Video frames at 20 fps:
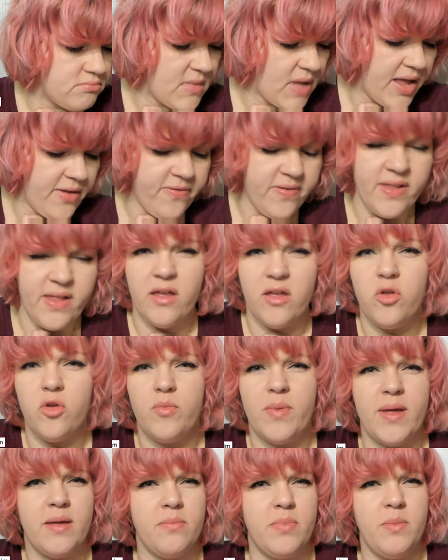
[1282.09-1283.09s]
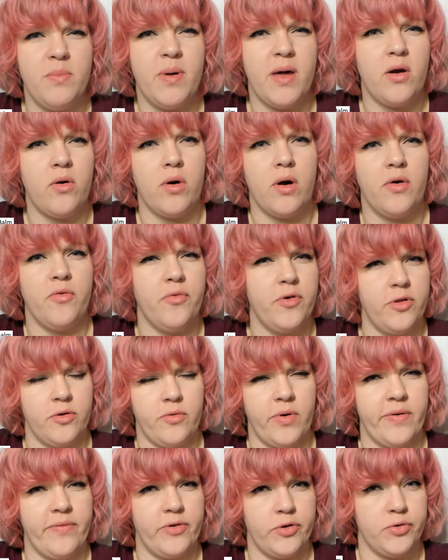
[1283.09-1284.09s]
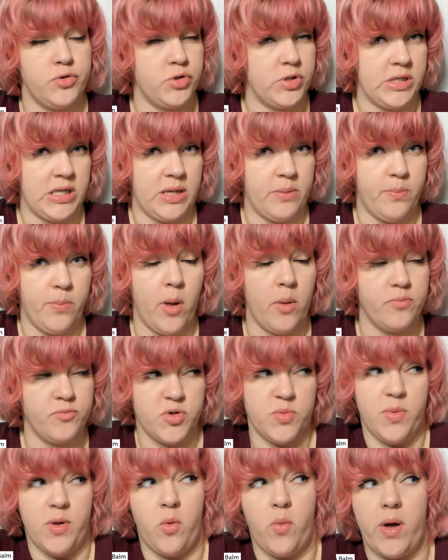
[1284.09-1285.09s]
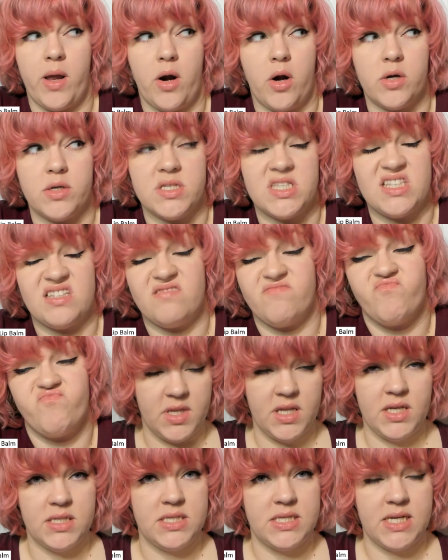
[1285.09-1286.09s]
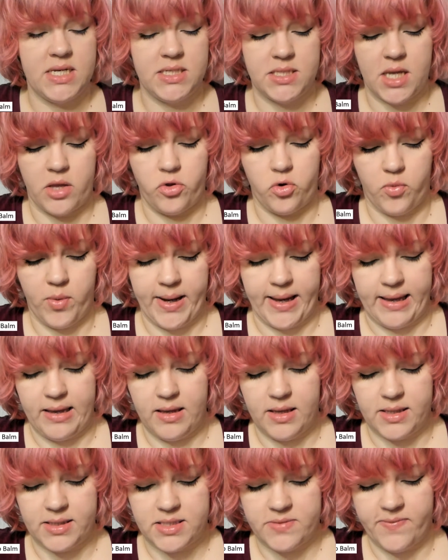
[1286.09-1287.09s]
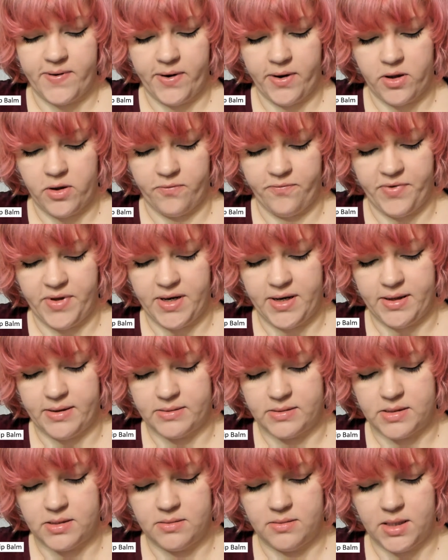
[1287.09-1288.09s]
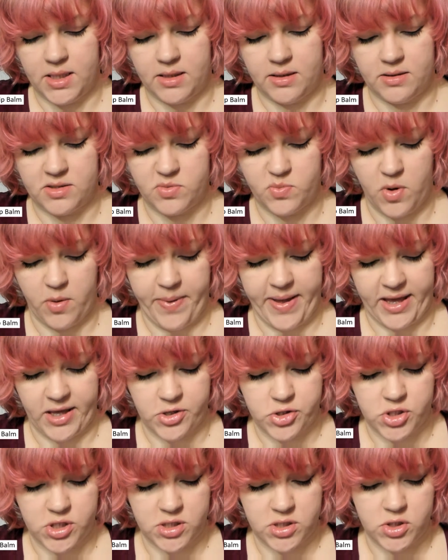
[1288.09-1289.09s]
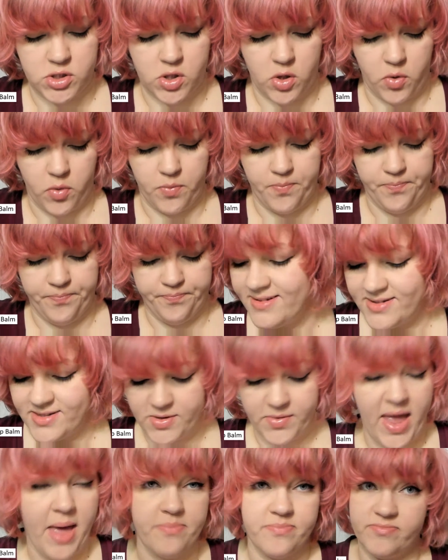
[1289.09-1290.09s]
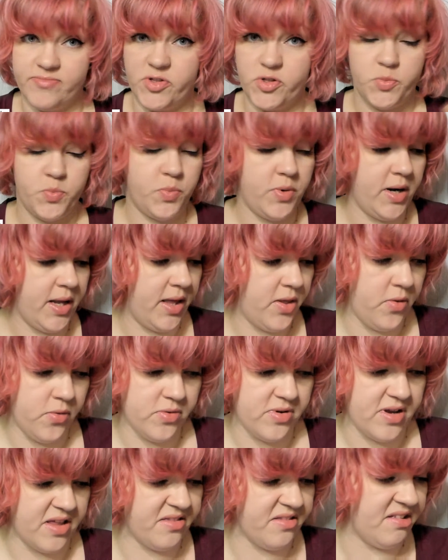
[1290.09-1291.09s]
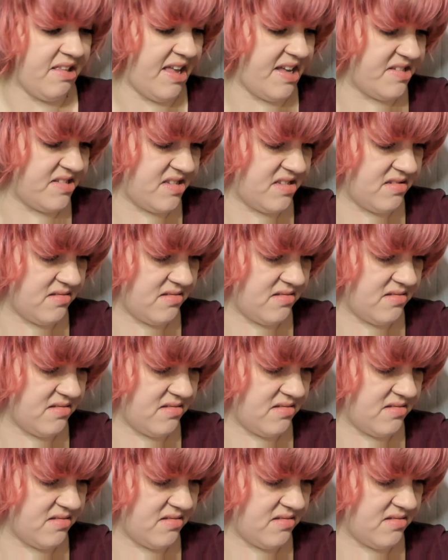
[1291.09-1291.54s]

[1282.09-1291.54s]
I feel like you may be better off with the Revolution lip balm, to be quite honest. It's nice either way. It's very convenient in the small packaging, so yeah, it's pretty cute nonetheless.